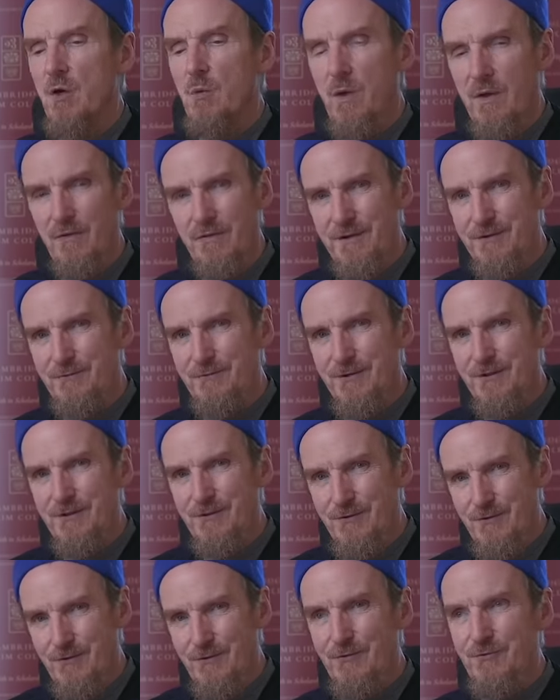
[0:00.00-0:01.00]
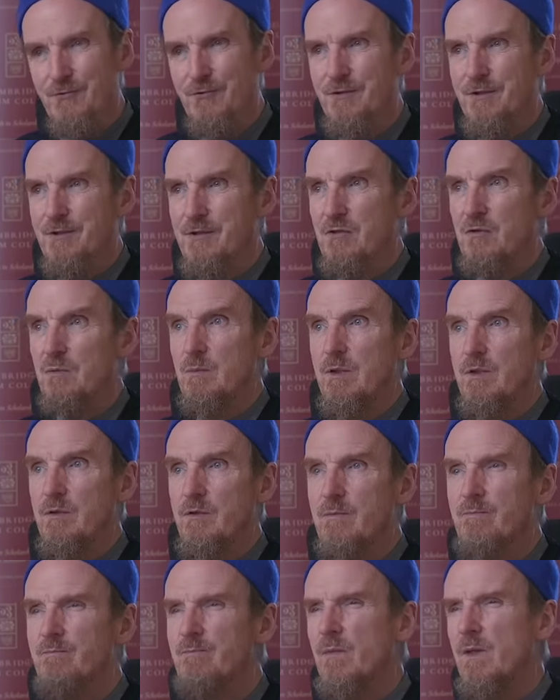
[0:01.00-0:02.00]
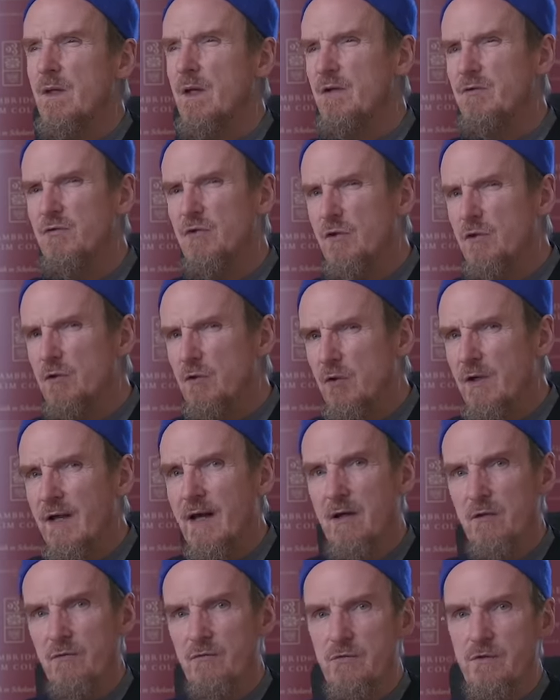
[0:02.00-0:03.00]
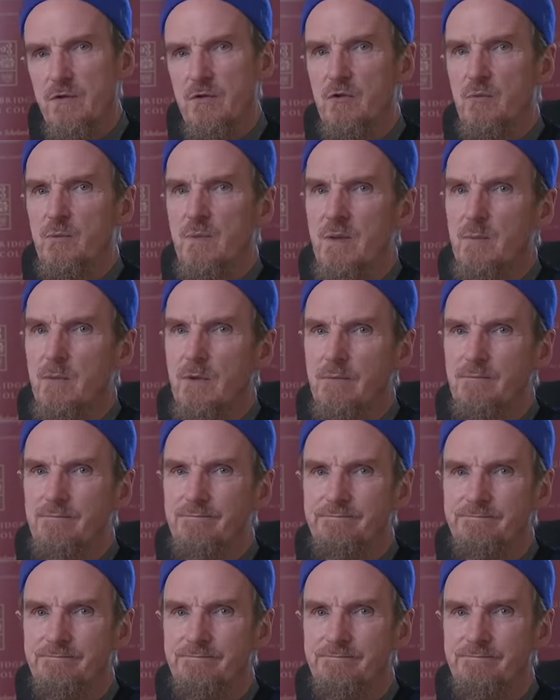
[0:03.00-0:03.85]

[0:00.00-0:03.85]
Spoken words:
One thing we can do during this month is to look out for those people.